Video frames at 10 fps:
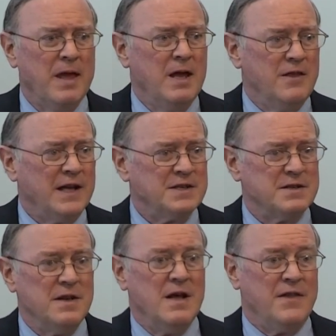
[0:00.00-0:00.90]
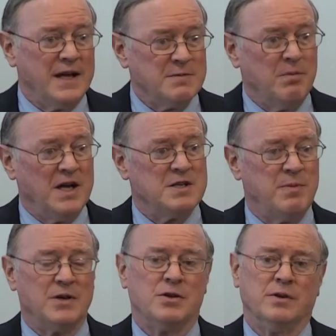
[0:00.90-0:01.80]
That's my
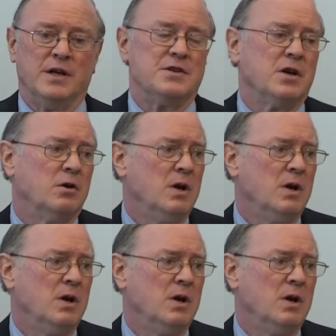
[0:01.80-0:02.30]
specialty. So